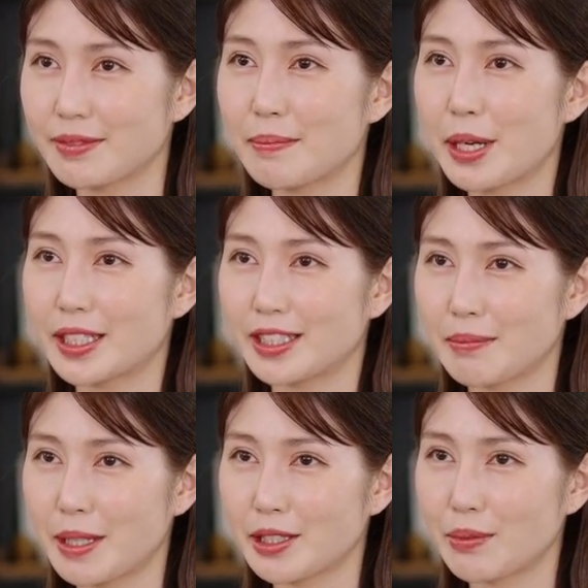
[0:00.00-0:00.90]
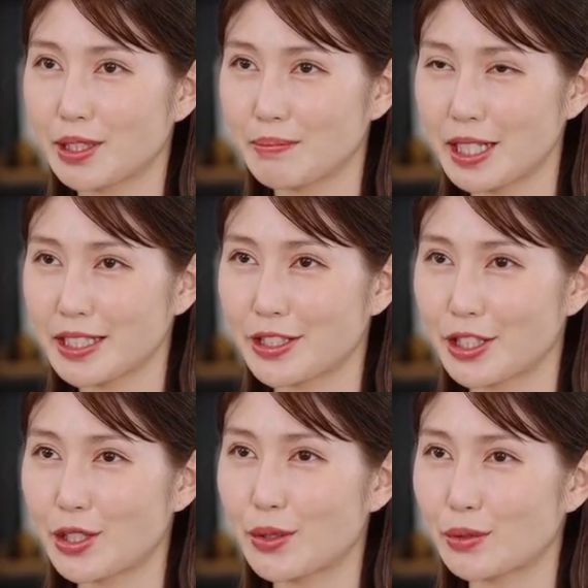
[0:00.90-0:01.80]
Participants were split into
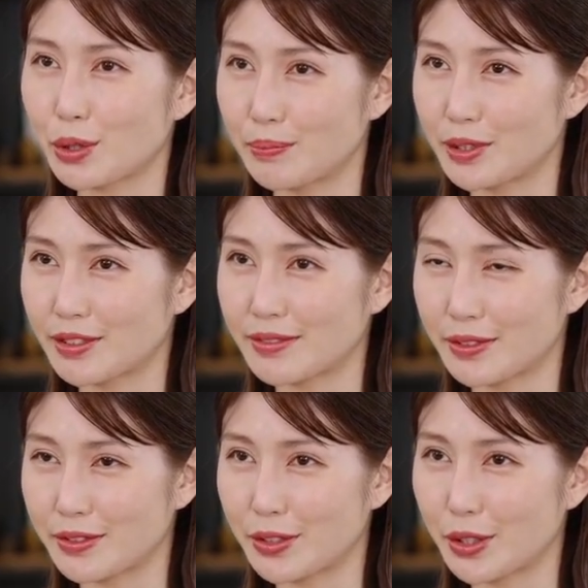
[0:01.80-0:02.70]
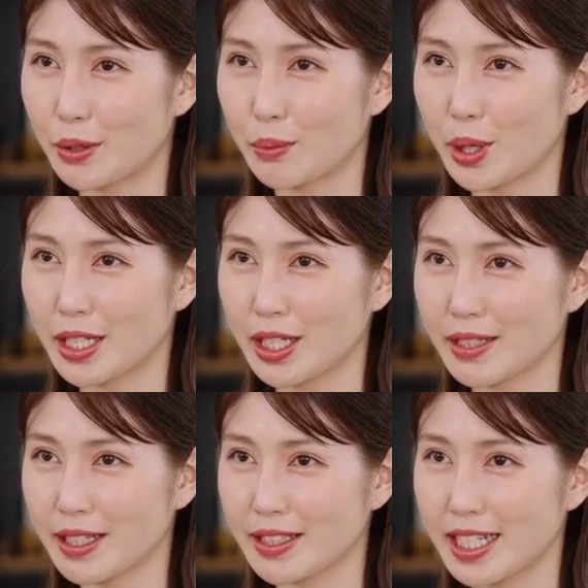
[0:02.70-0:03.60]
2 groups. One
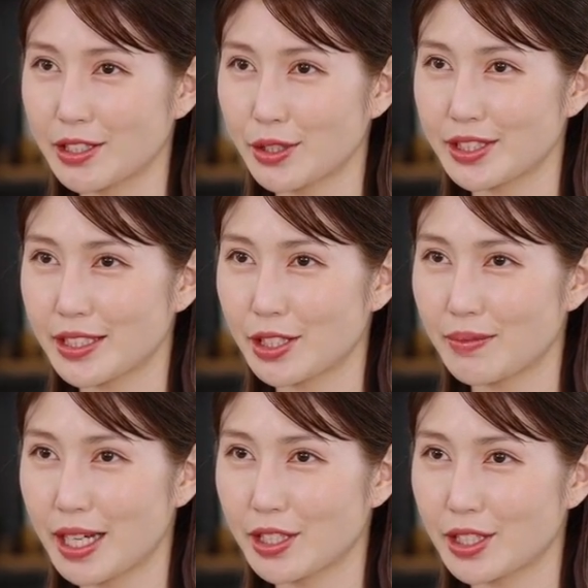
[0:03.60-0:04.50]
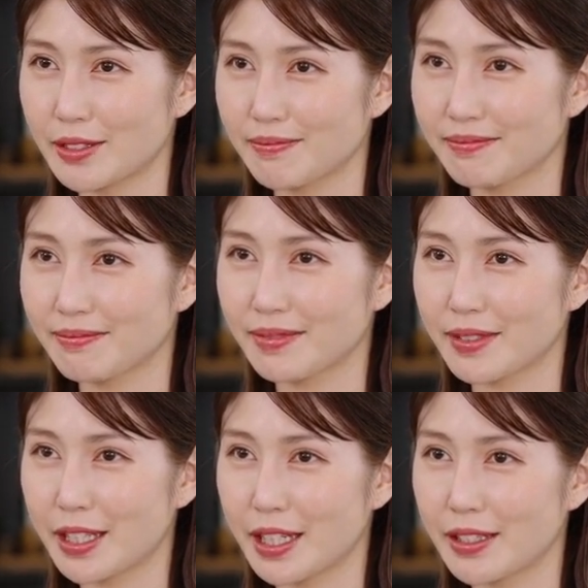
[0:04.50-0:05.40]
got the Tetris intervention.
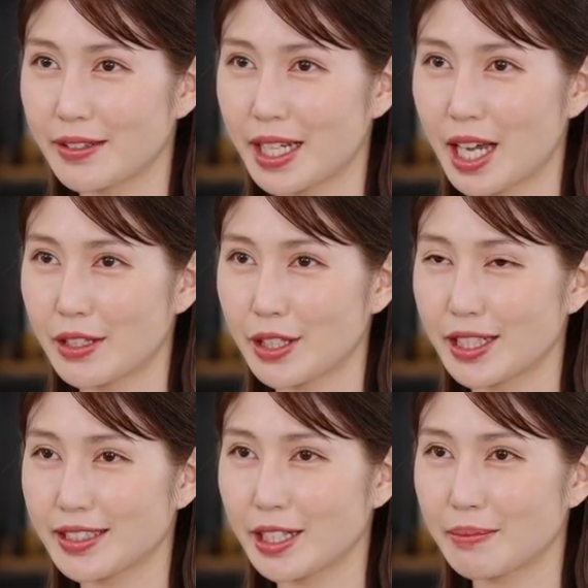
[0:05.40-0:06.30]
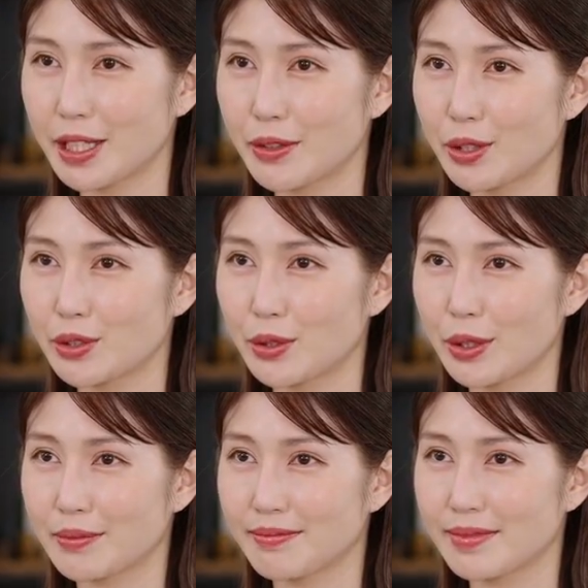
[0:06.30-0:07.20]
The other did something
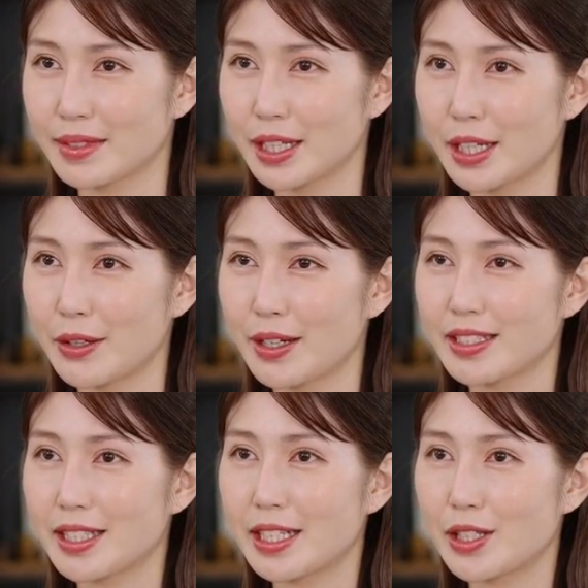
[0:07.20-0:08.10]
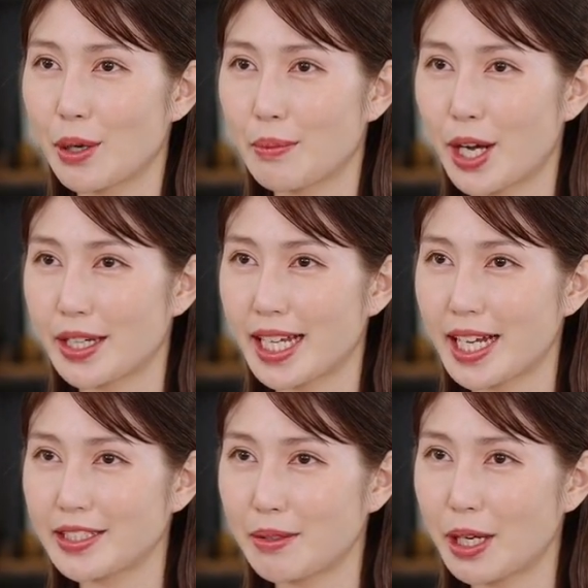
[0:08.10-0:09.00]
neutral, listening to a
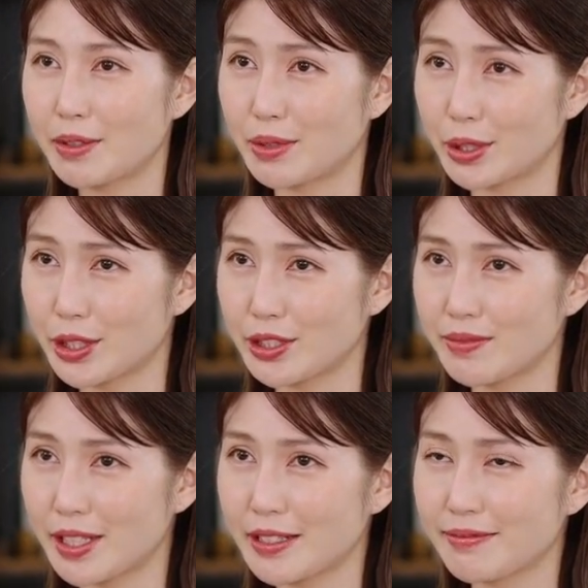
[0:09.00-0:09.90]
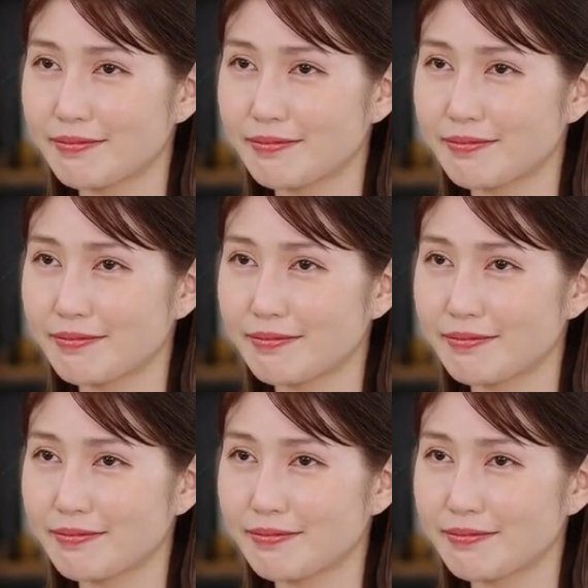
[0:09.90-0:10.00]
podcast about philosophy.